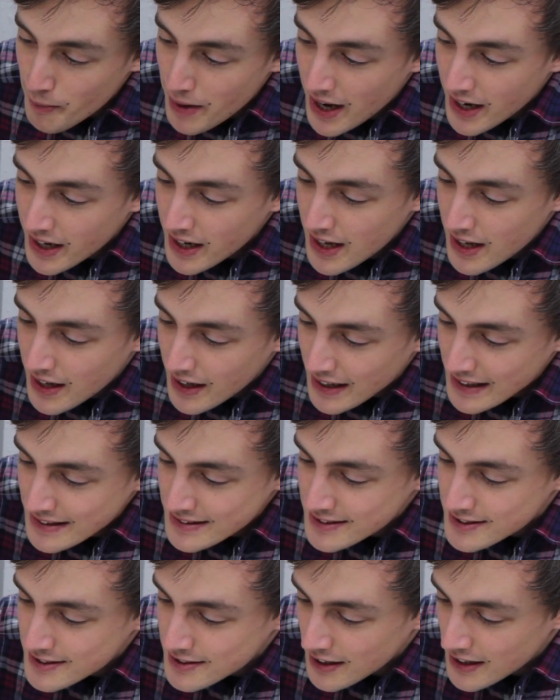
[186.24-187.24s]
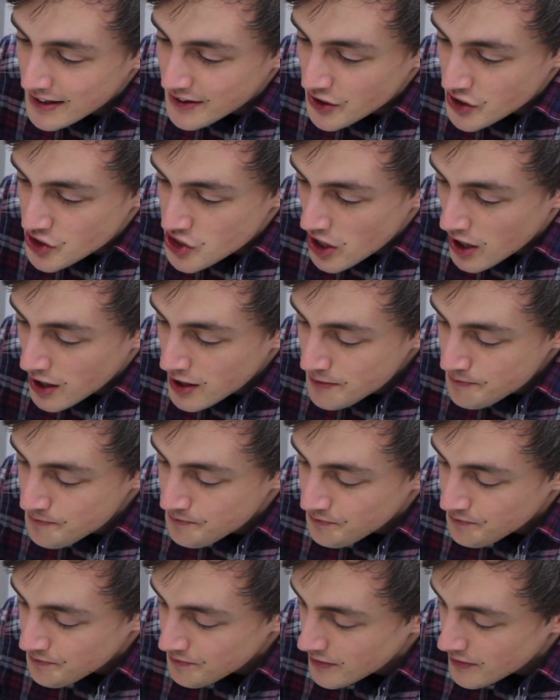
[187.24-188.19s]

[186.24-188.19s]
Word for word: man inside the jar,